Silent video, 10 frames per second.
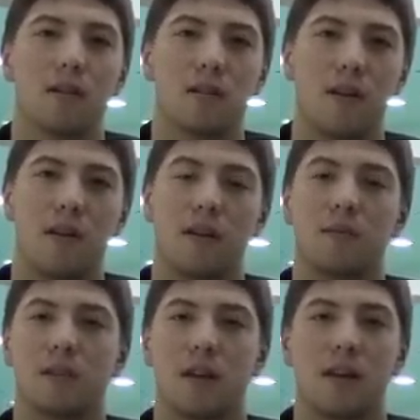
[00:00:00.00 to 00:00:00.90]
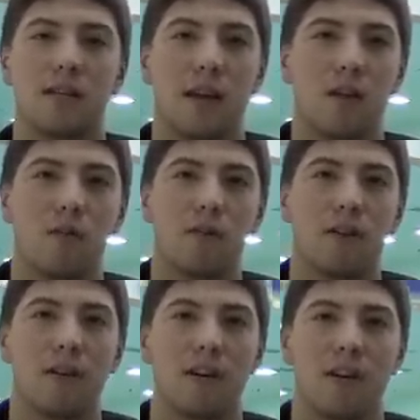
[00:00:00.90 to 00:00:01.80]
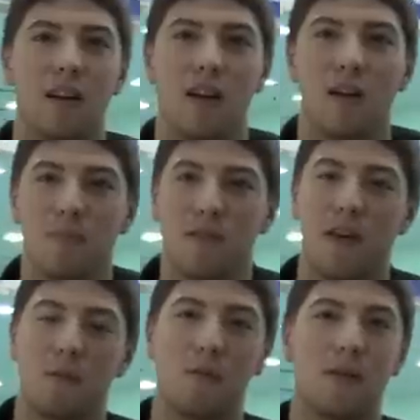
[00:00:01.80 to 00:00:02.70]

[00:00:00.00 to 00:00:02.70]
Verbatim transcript: so I think I'm just going to take over the family